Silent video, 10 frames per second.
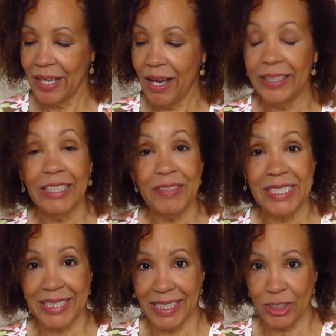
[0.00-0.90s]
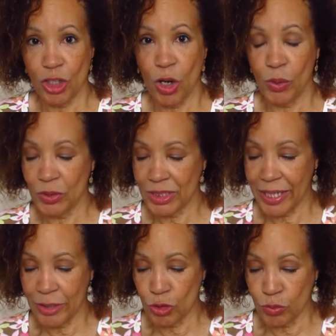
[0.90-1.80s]
uneven skin tones,
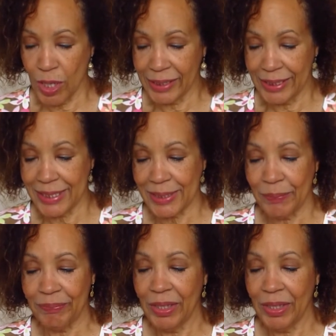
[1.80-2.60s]
and dryness.